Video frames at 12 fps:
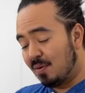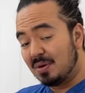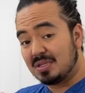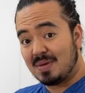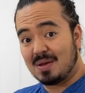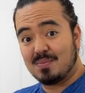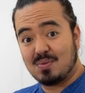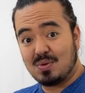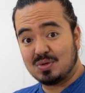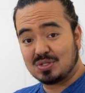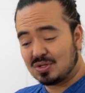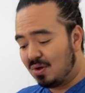I wanted to make
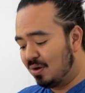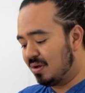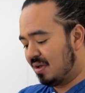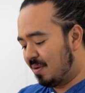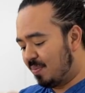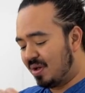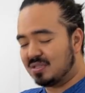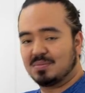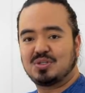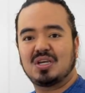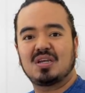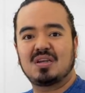more stock, I'd buy
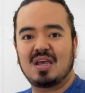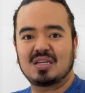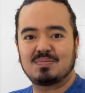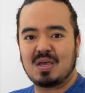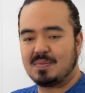some chicken necks,